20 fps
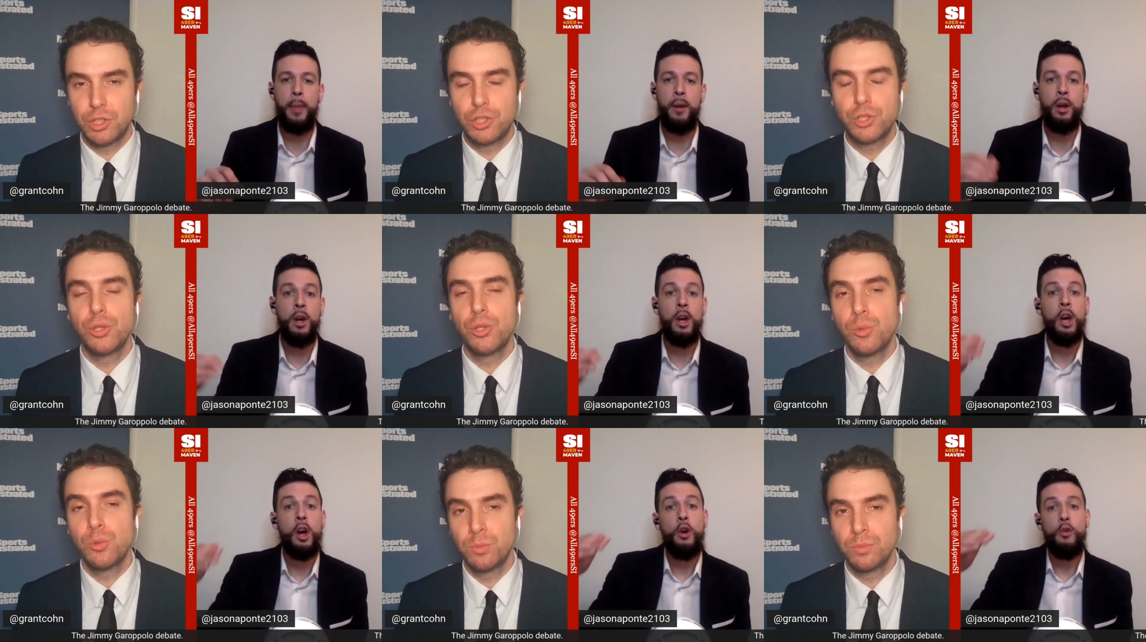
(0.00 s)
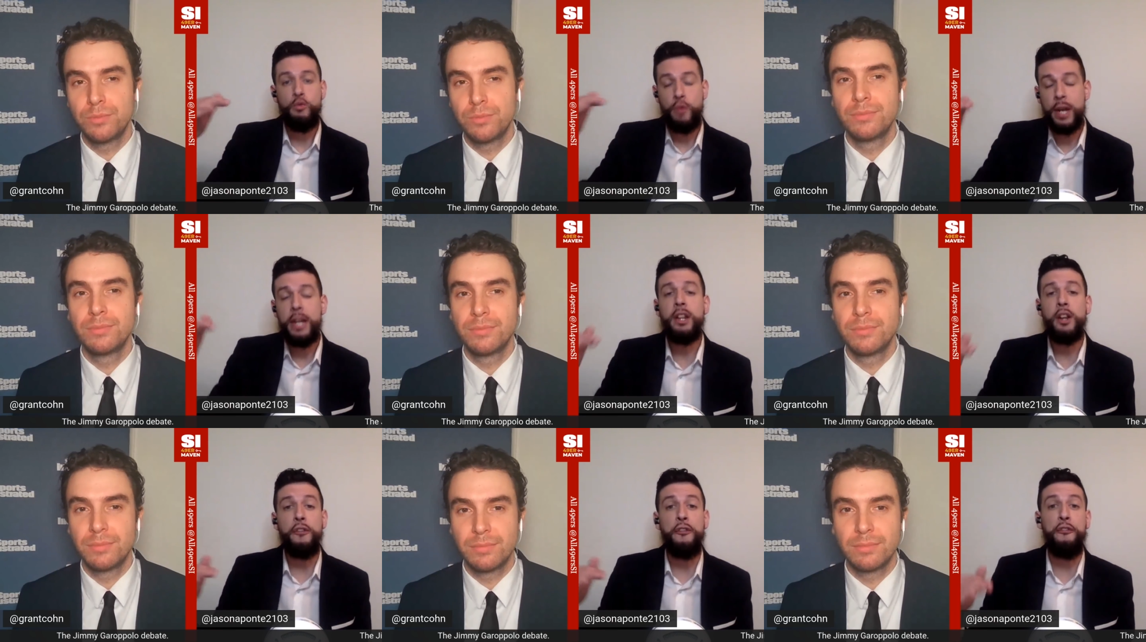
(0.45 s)
Speaker 1: True.
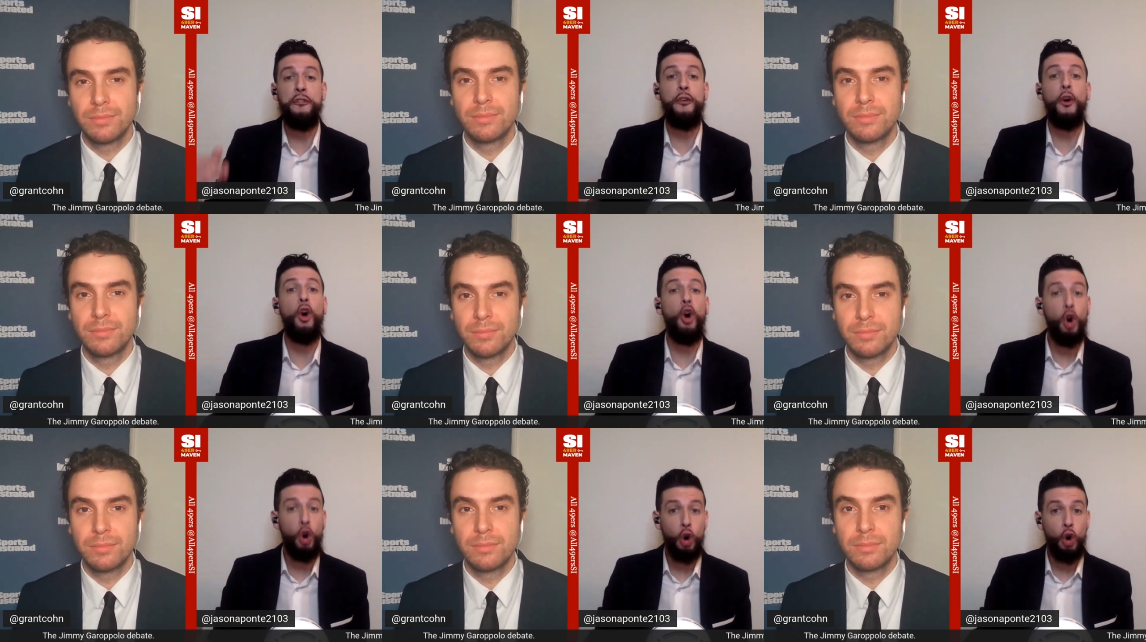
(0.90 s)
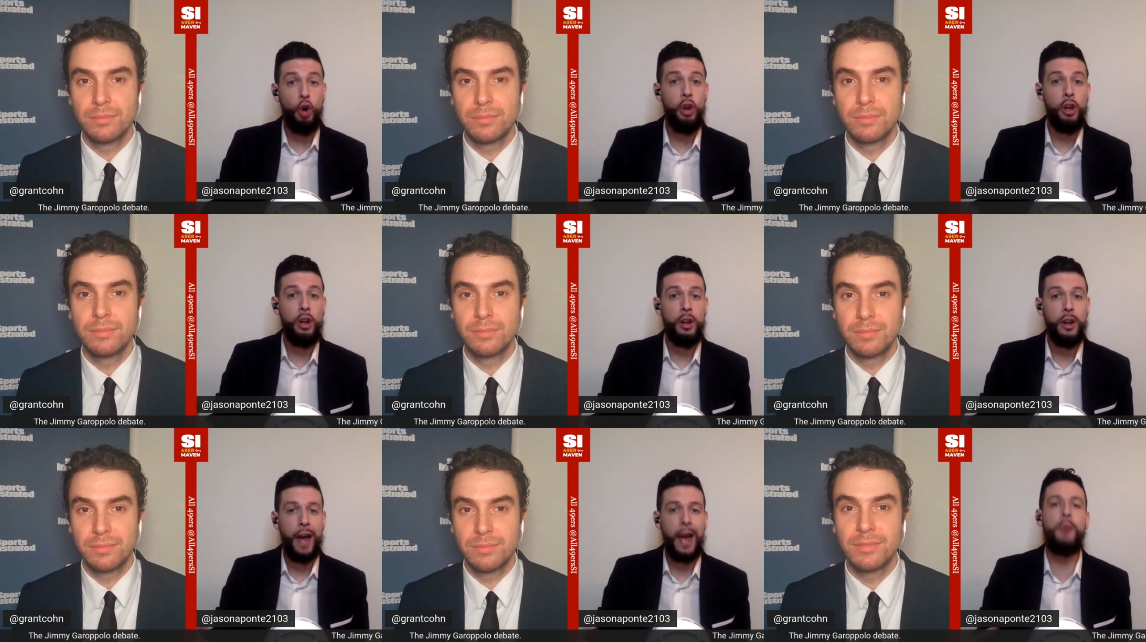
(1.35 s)
Read the
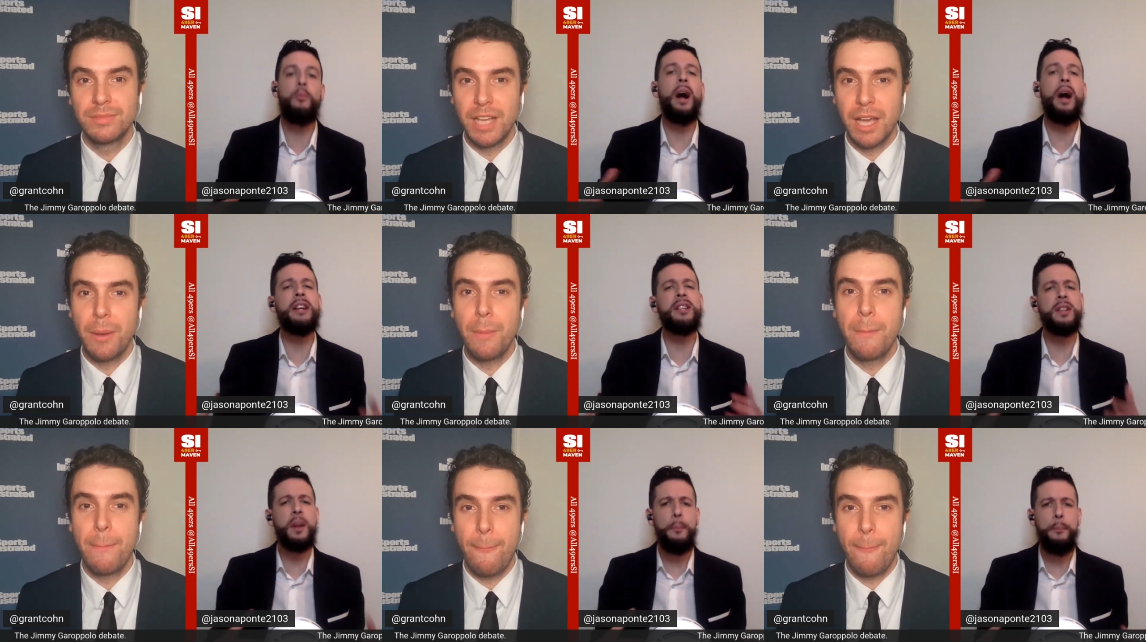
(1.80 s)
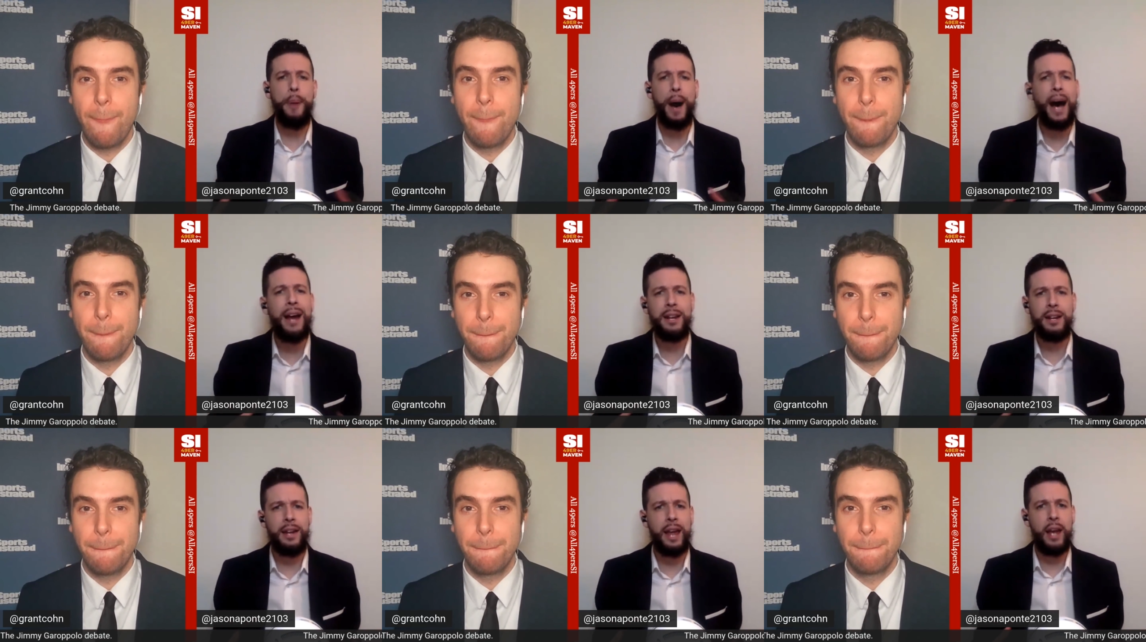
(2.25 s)
full and watch yeah. the
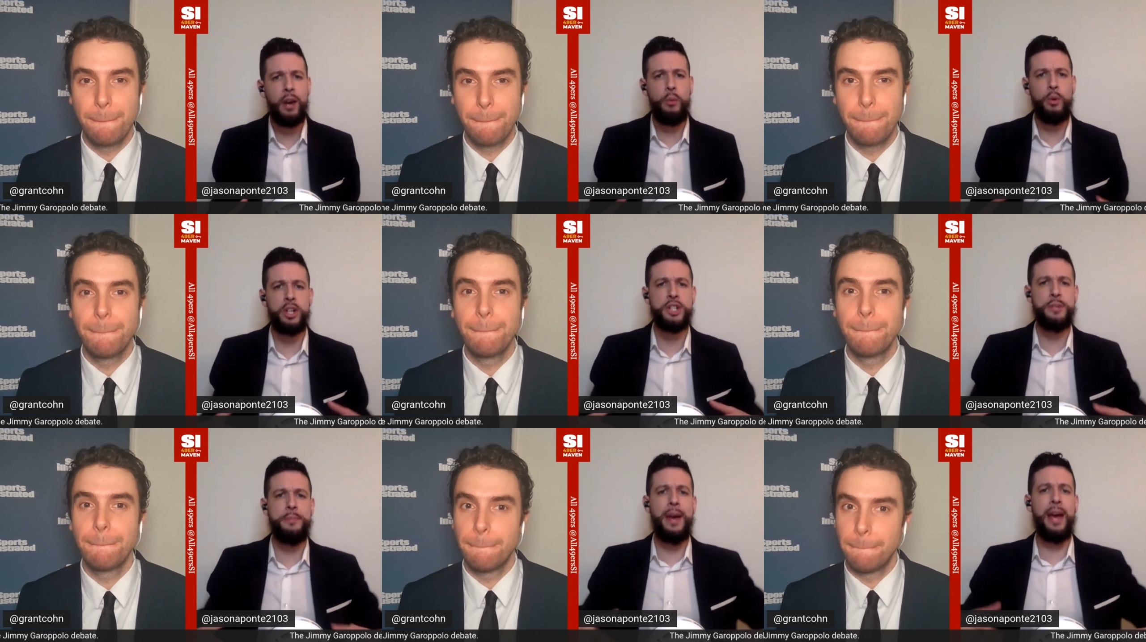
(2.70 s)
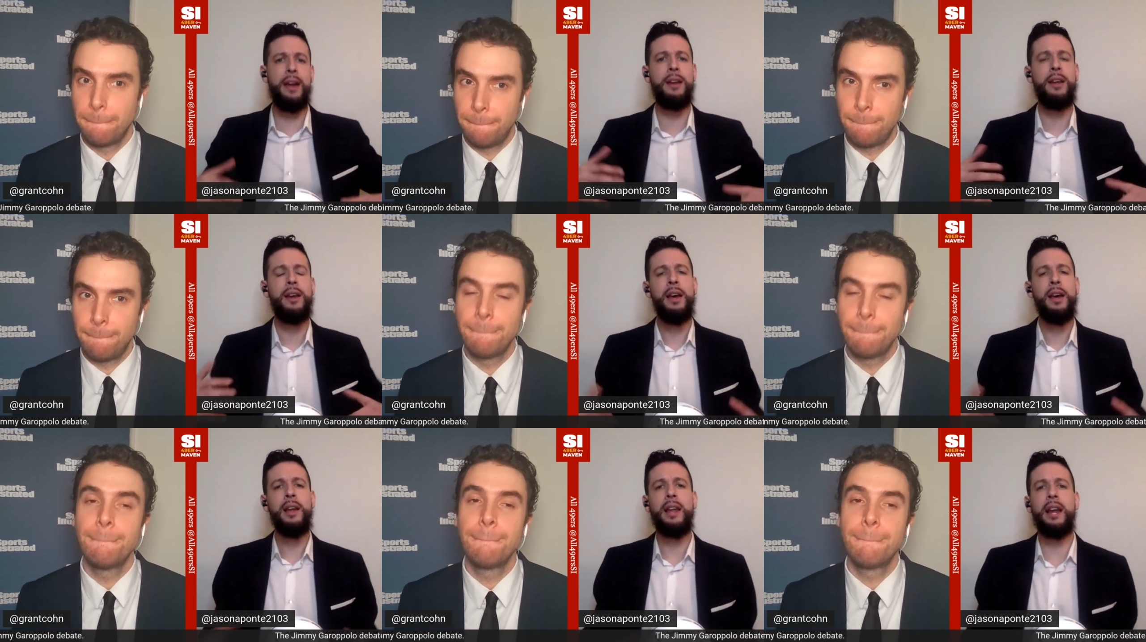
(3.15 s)
body language, man.
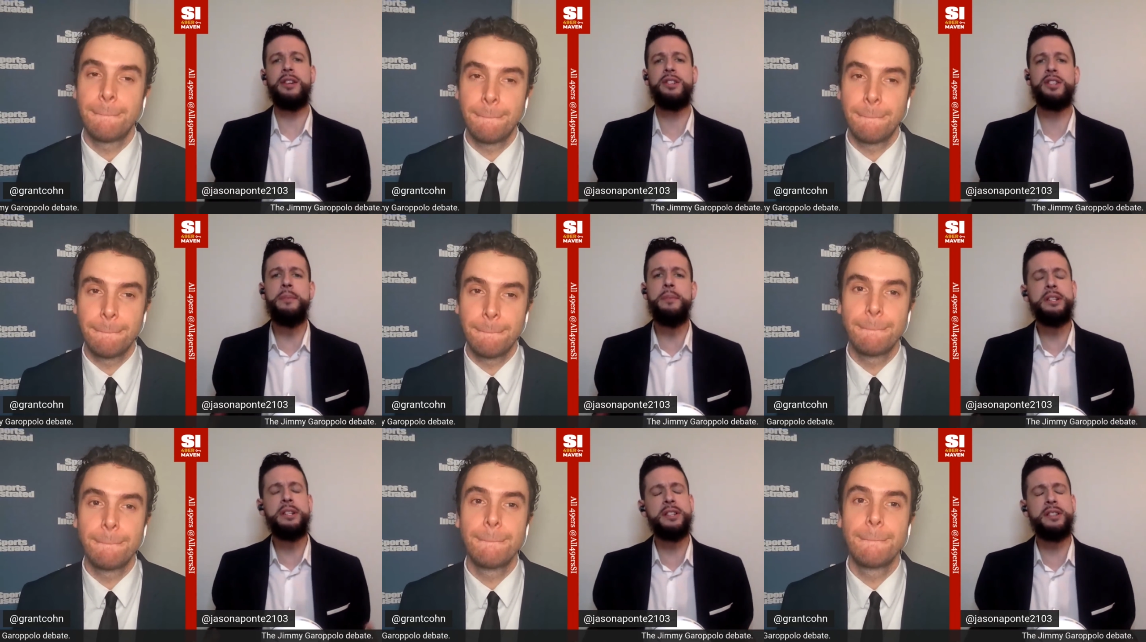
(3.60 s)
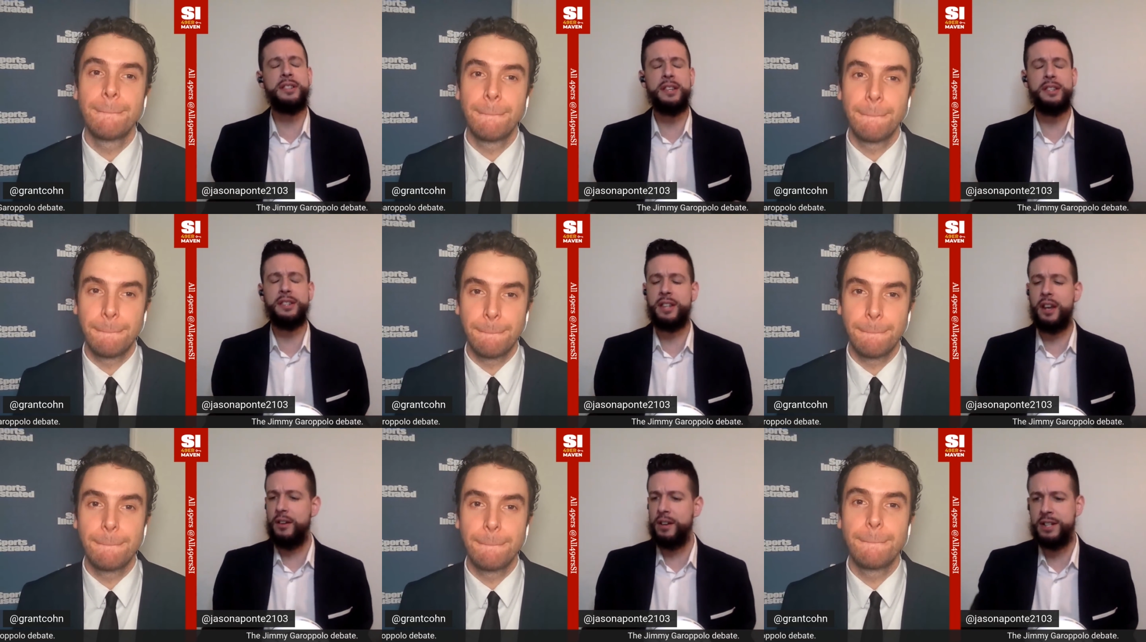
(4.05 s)
Mm-hmm. Like, he just
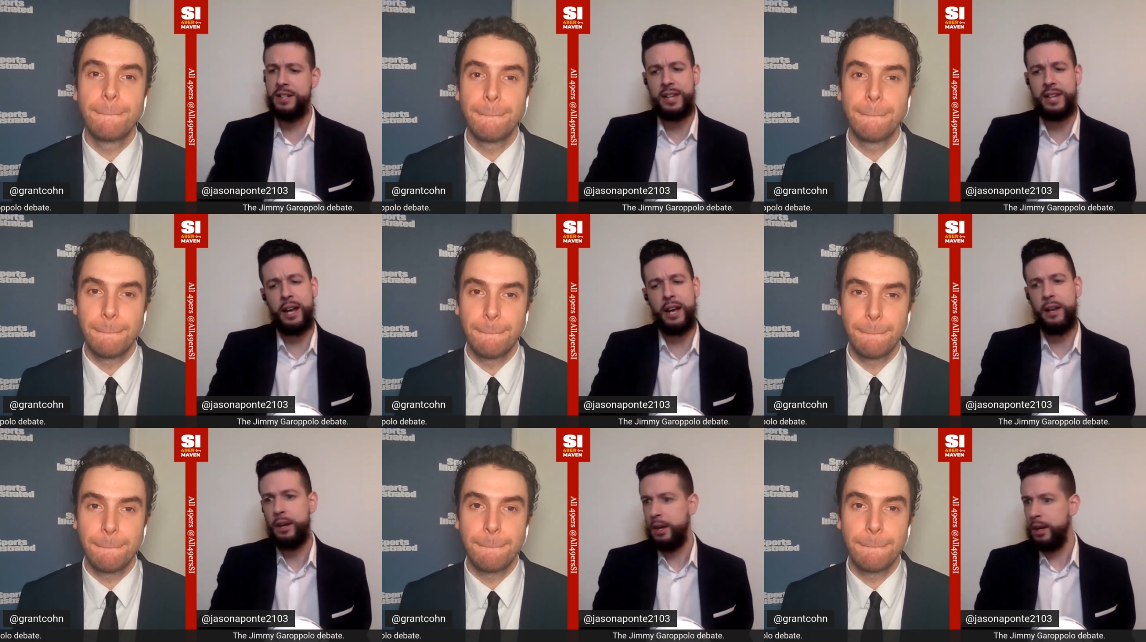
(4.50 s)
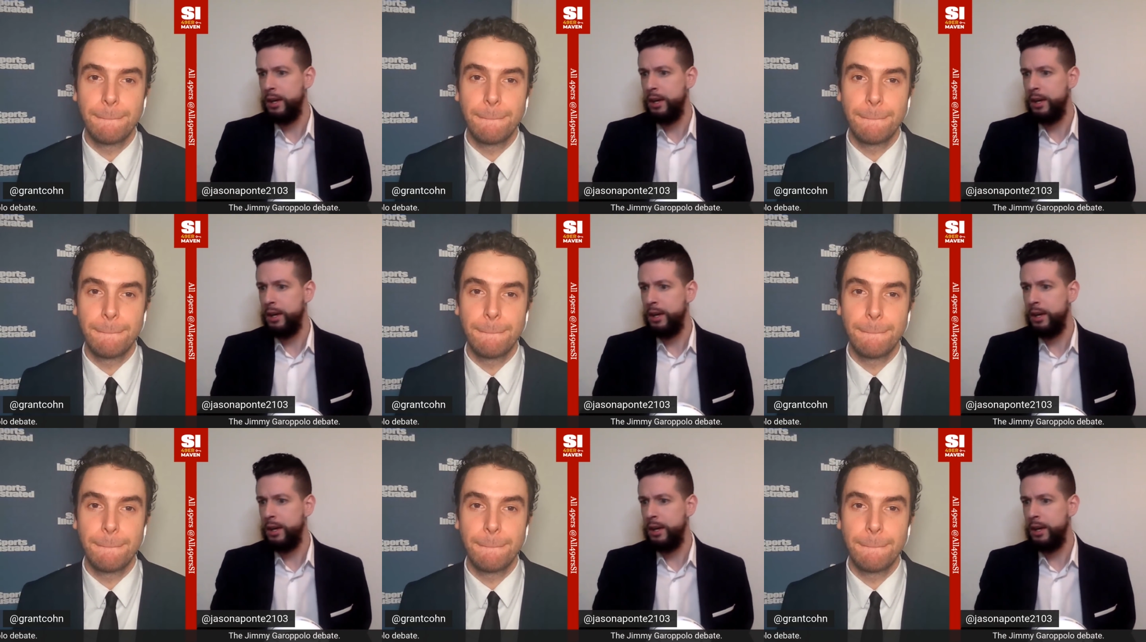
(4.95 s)
sits there and he's like,